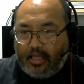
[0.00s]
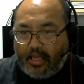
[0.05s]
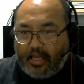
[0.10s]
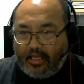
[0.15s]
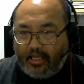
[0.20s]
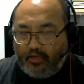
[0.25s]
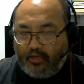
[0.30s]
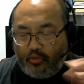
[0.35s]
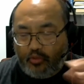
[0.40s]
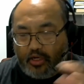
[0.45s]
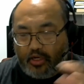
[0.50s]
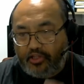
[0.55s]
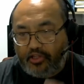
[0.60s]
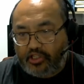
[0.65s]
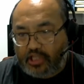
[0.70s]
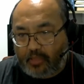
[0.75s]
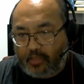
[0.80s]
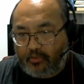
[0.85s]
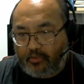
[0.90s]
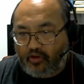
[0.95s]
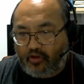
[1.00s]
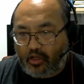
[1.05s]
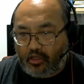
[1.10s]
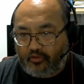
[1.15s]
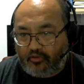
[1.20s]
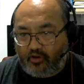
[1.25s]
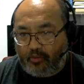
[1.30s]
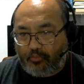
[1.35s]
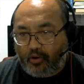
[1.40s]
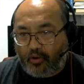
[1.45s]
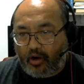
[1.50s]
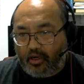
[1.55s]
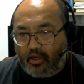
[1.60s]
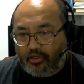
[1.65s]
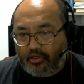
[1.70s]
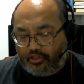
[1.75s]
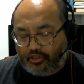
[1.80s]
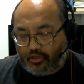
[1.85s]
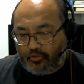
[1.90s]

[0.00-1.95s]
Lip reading: And we are the sum of all of our parts.